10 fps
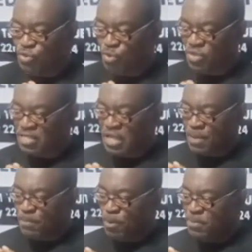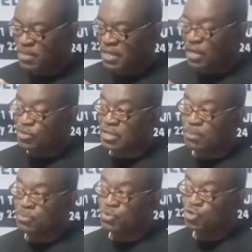towards a public health
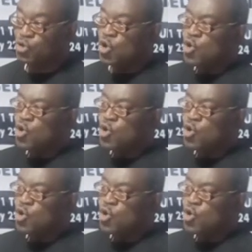approach